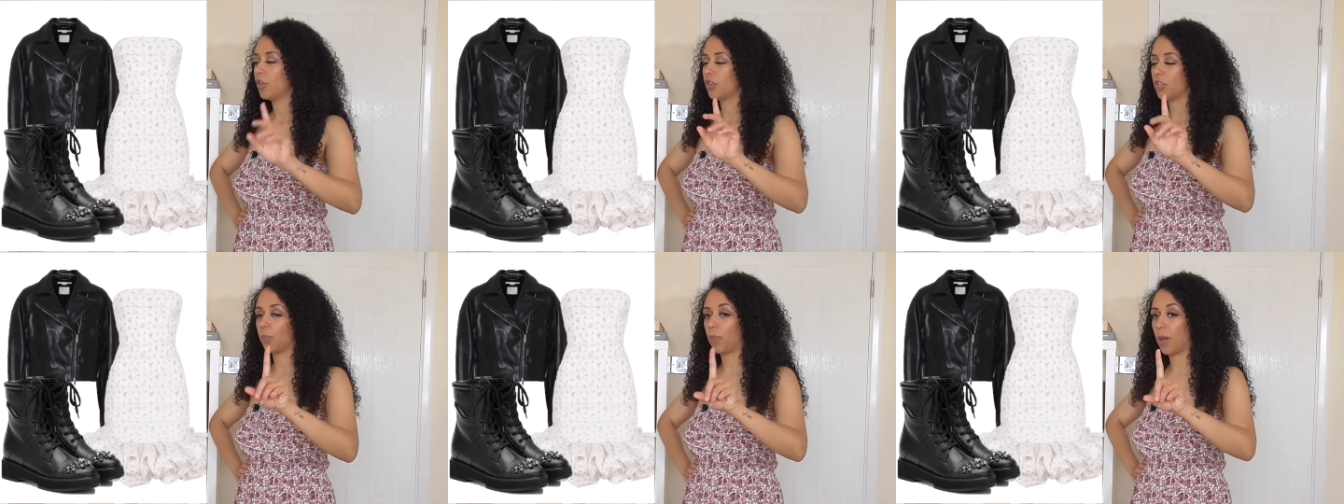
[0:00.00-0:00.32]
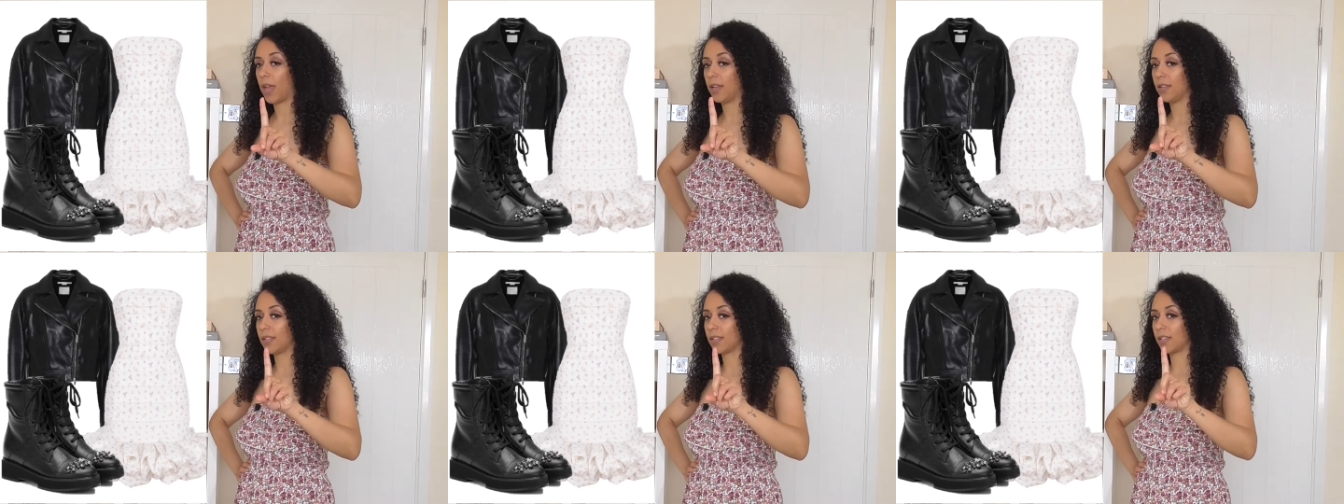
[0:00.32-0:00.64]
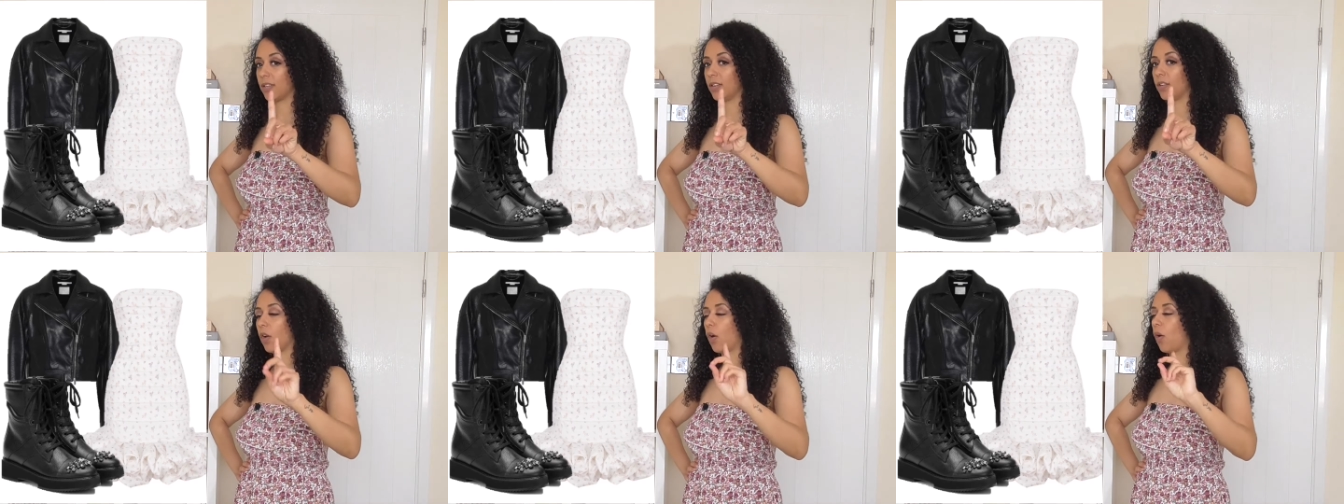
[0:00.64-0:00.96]

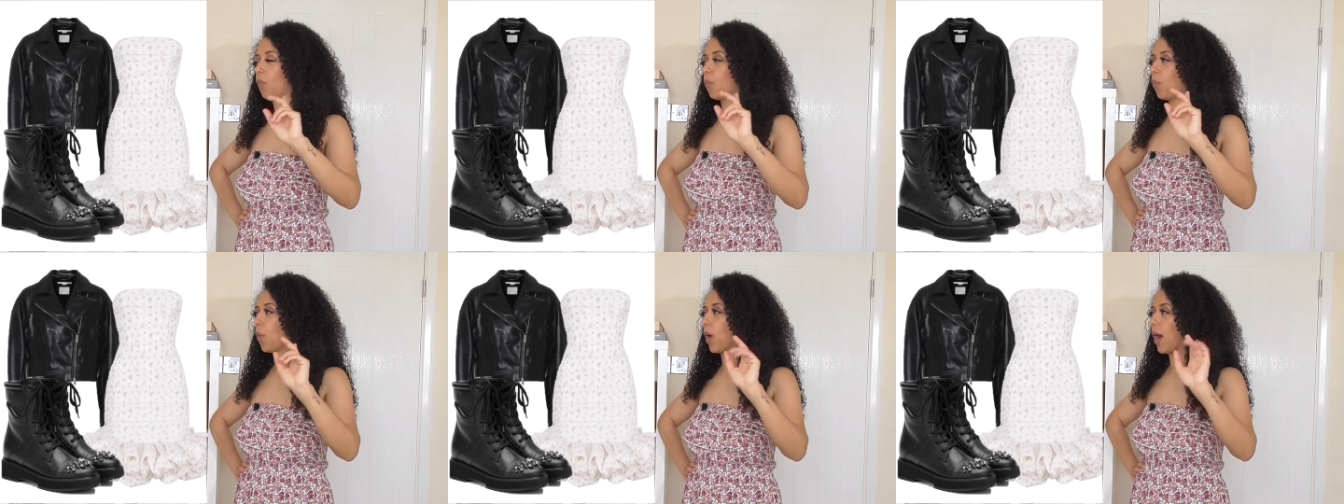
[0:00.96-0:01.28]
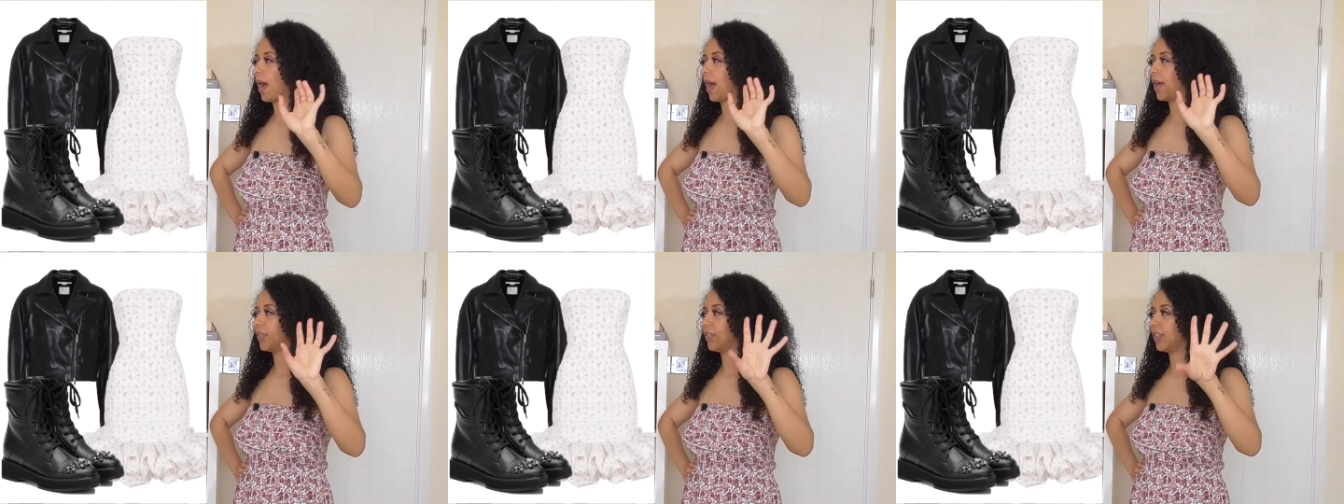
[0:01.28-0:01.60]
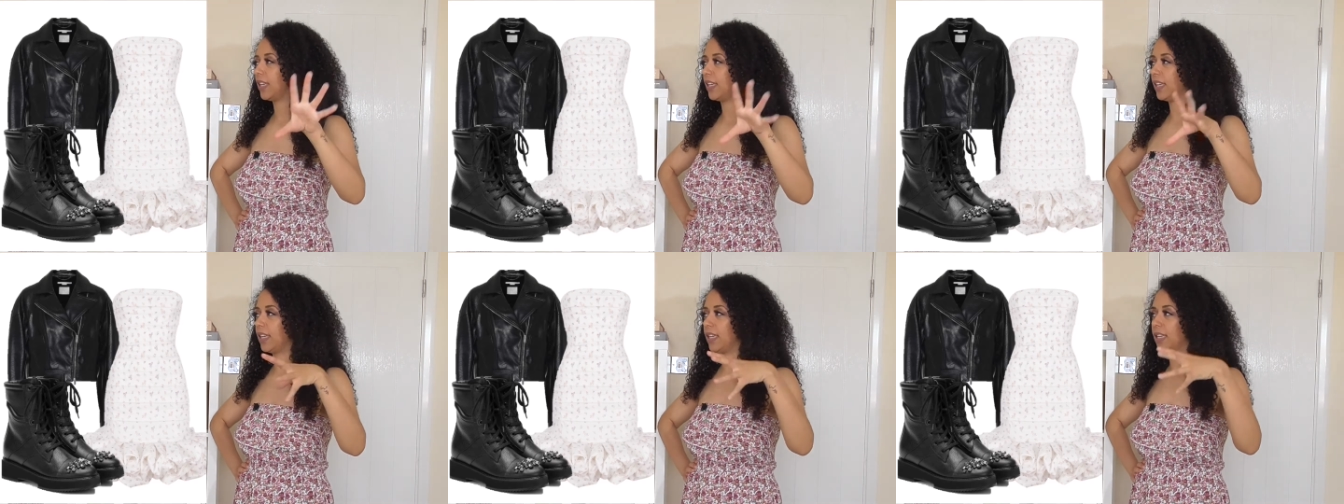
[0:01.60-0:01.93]
depending on where
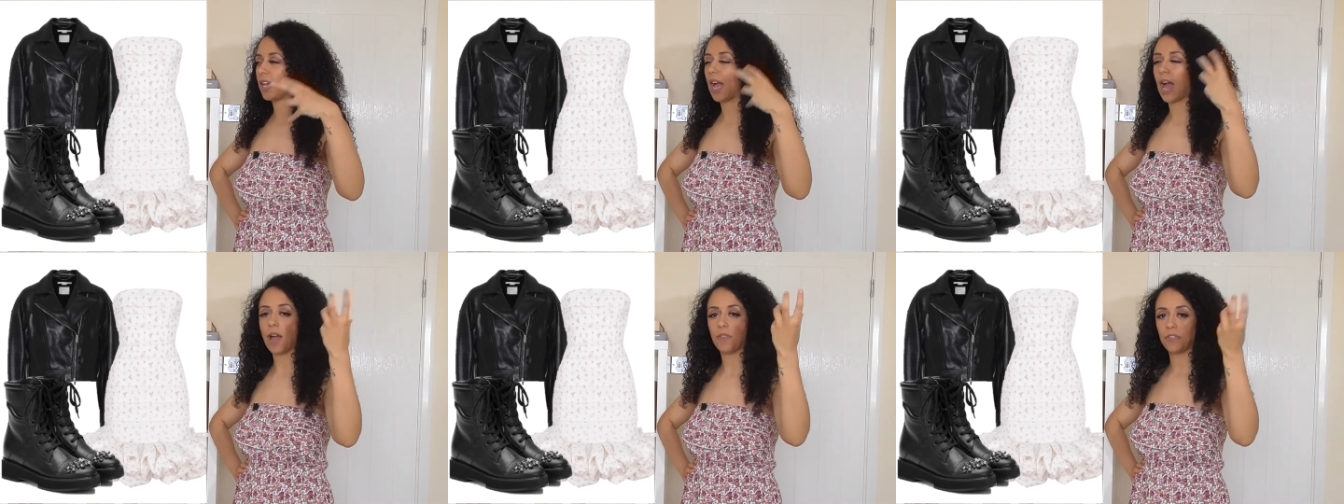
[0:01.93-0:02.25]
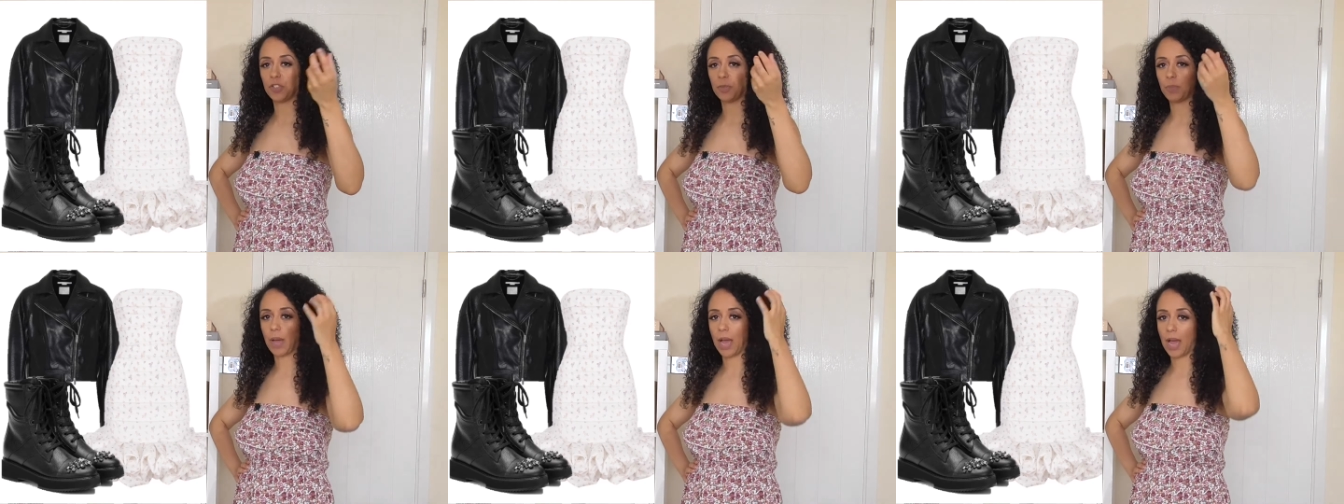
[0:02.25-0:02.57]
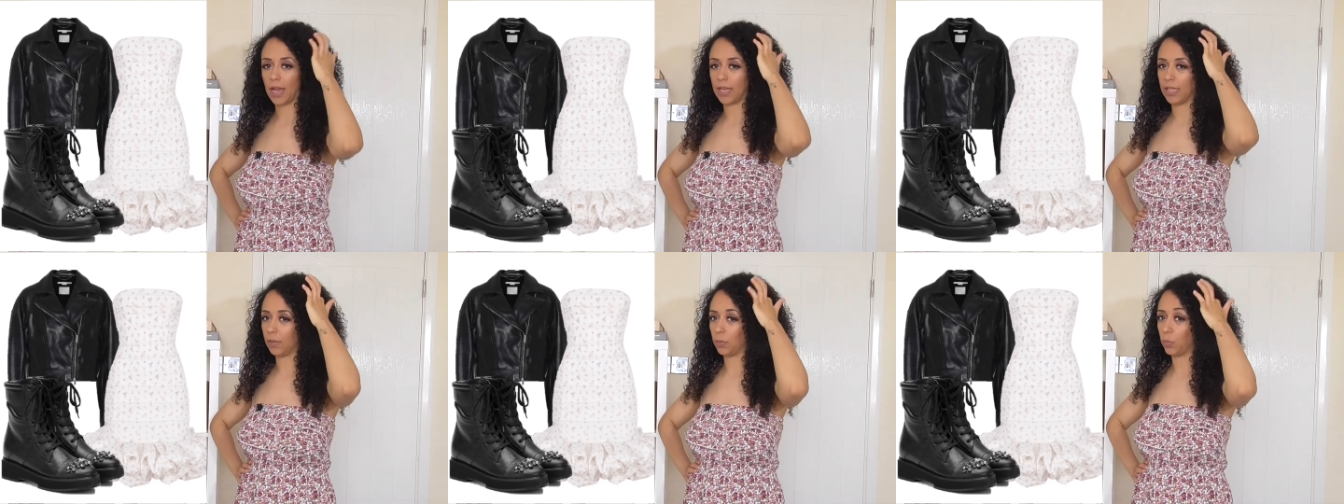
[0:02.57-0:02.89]
the after
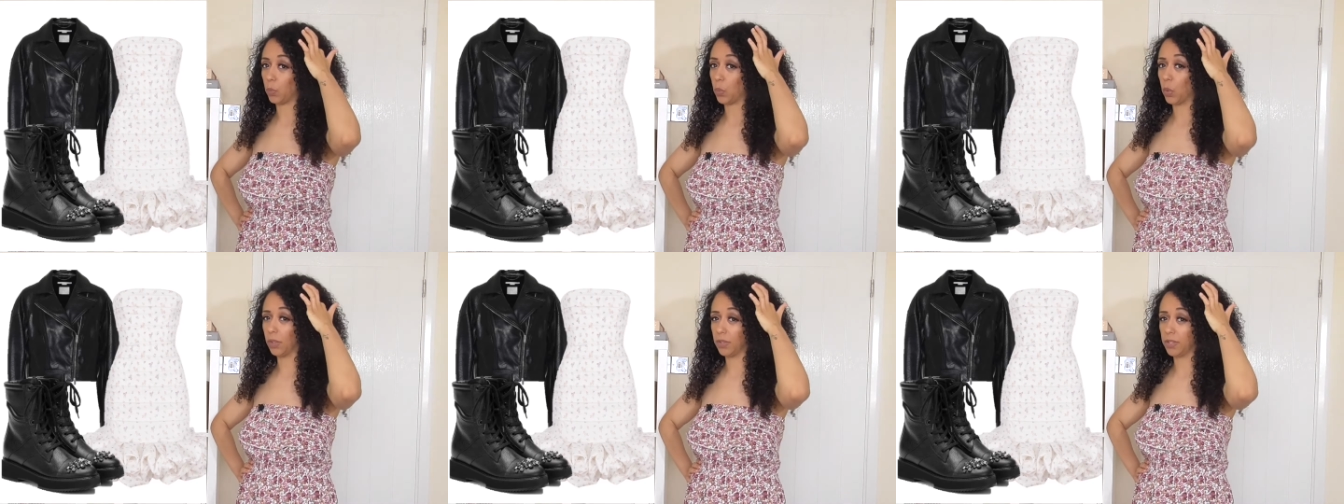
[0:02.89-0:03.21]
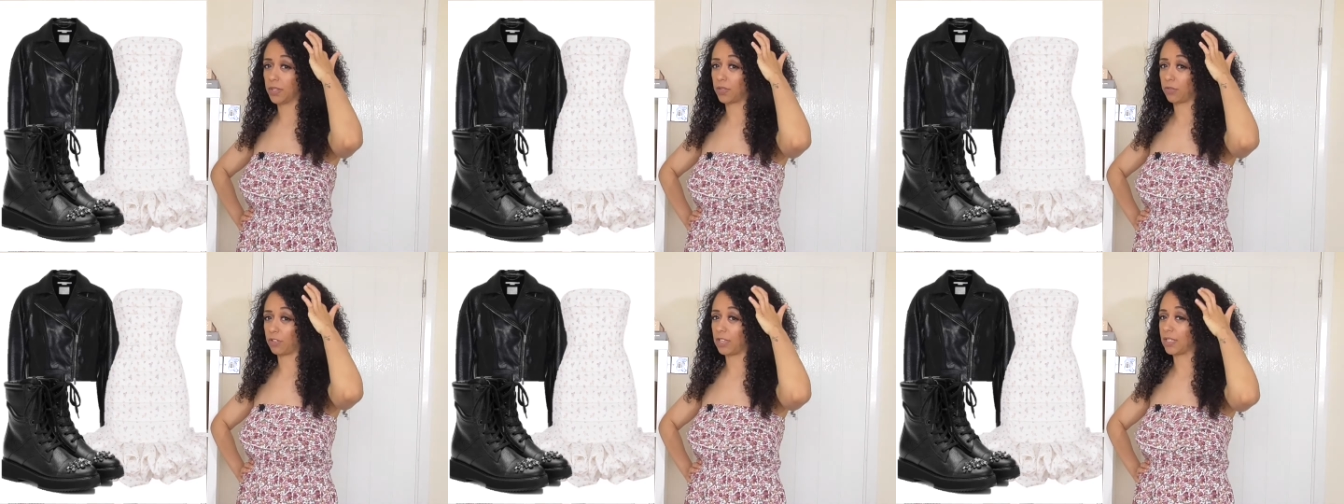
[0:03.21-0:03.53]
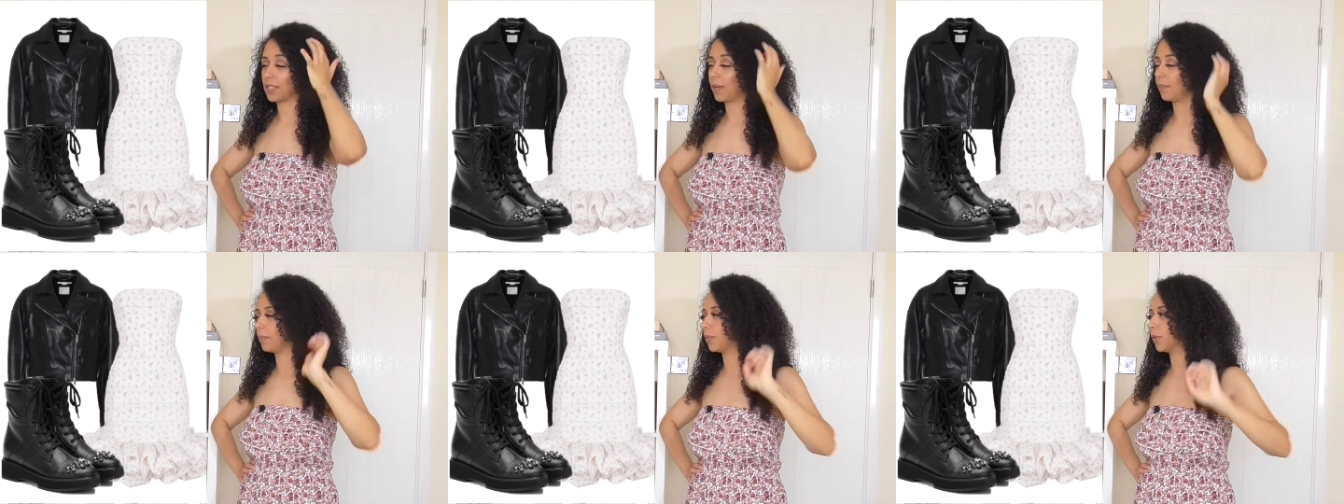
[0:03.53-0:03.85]
party was, for
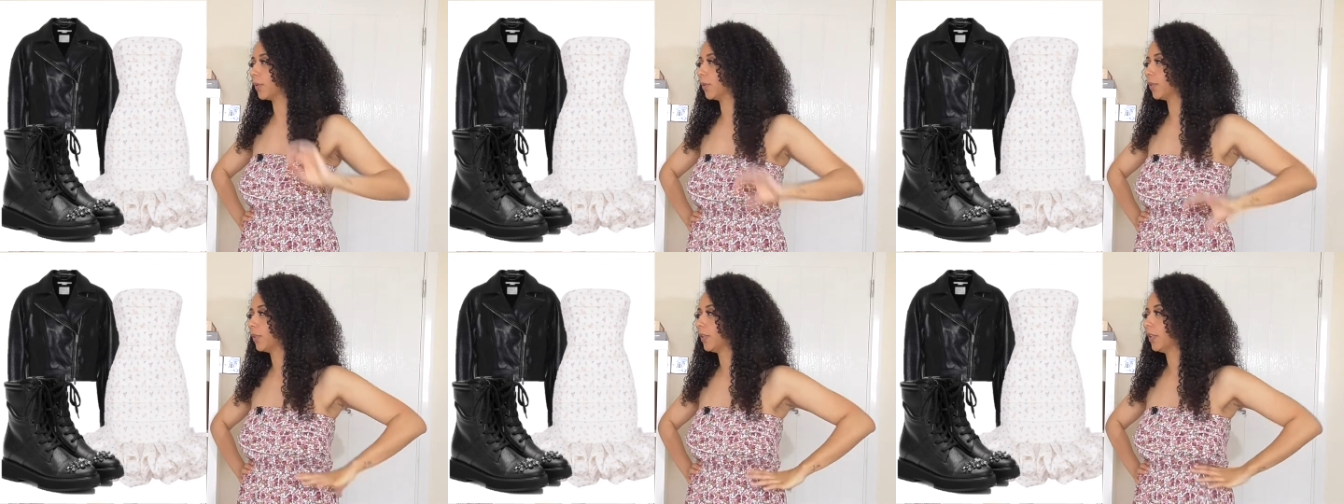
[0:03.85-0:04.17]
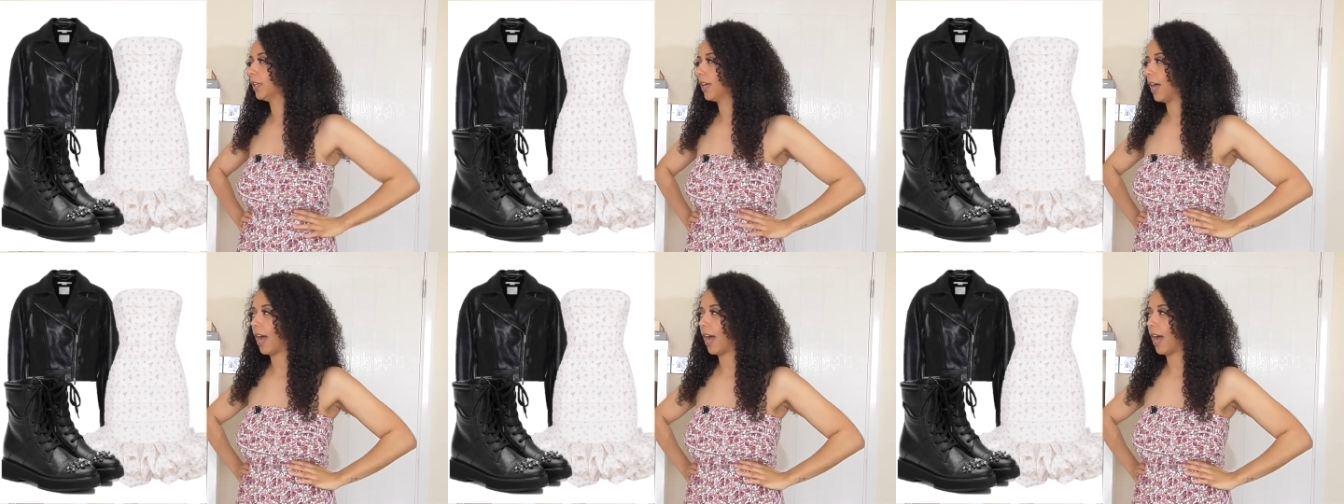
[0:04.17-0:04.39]
example.